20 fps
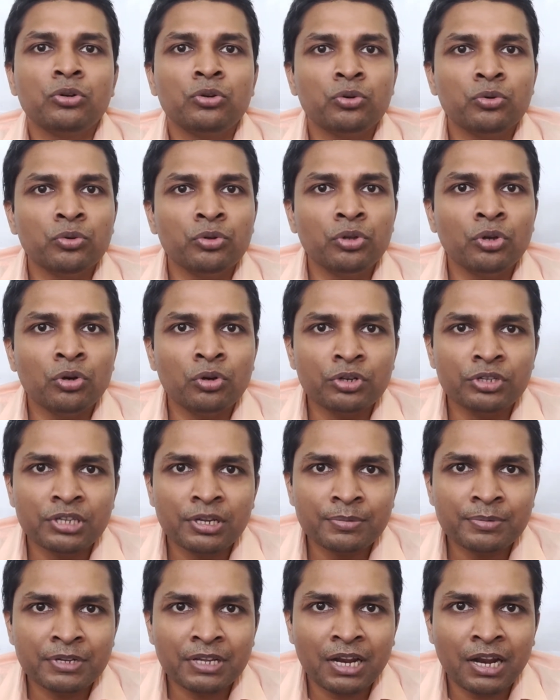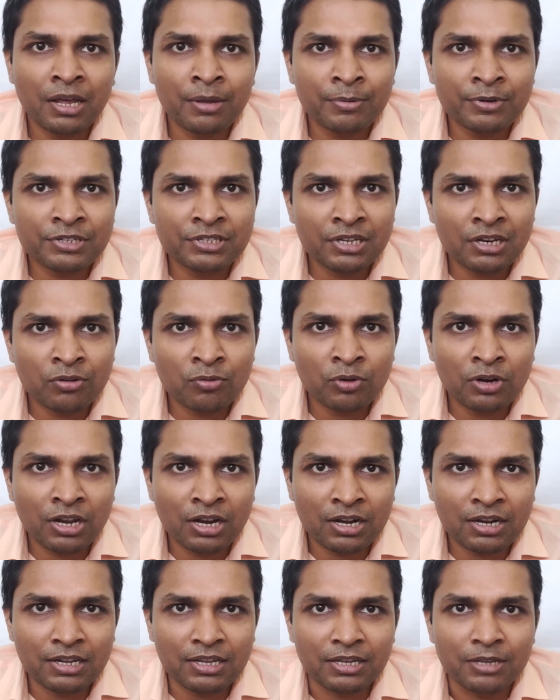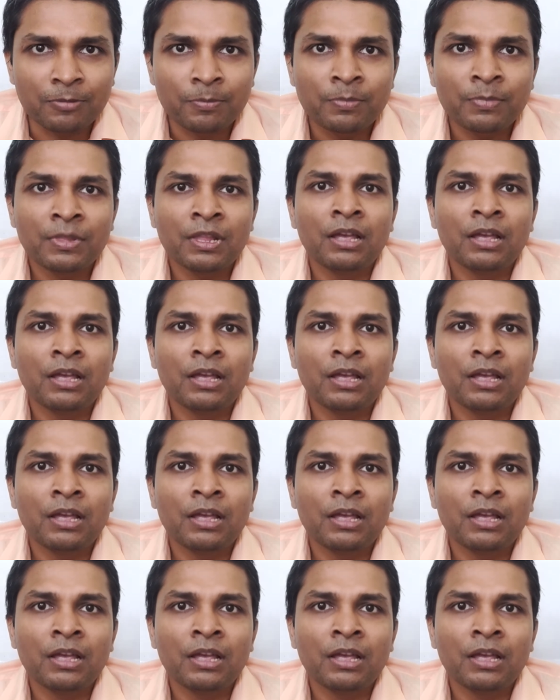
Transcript: to your subscribers regularly.